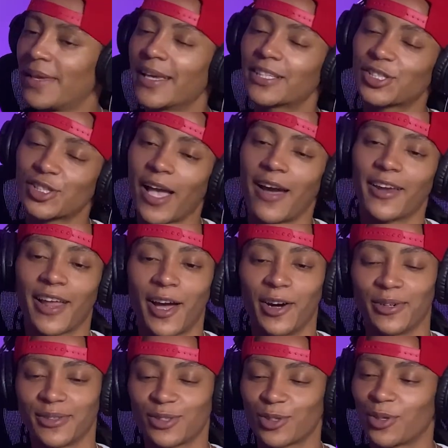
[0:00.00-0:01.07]
Big shout
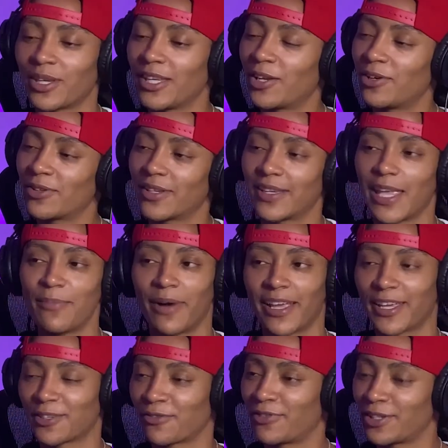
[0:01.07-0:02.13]
out. So he
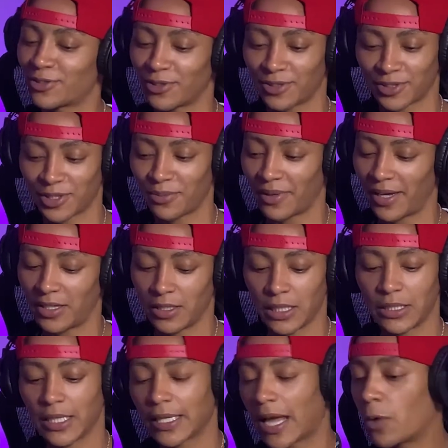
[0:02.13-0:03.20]
might get a feature on somebody.
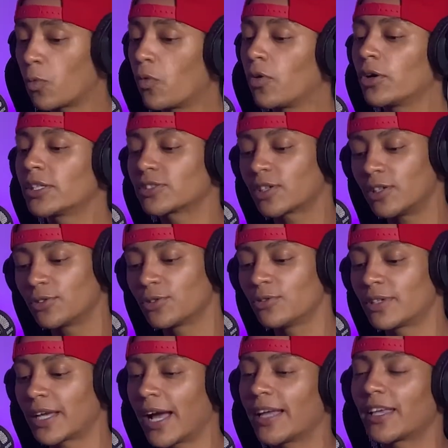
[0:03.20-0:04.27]
And then I was going to
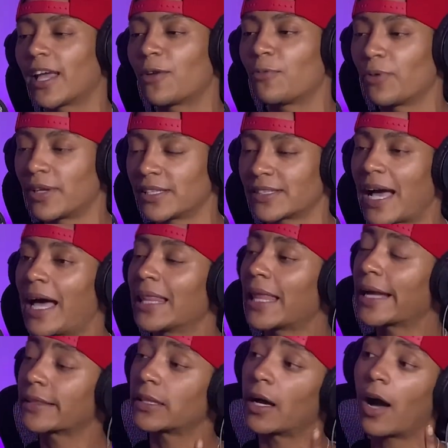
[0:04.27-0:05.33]
do Kanye West. I
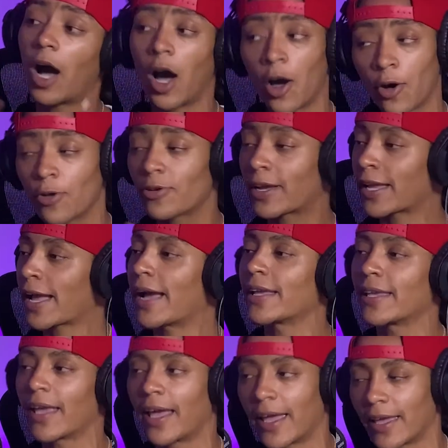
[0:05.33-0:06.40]
like the old
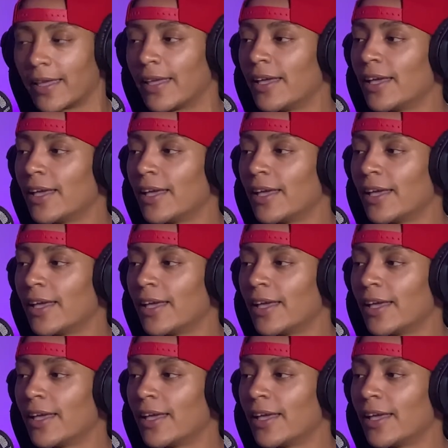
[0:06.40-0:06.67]
Kanye.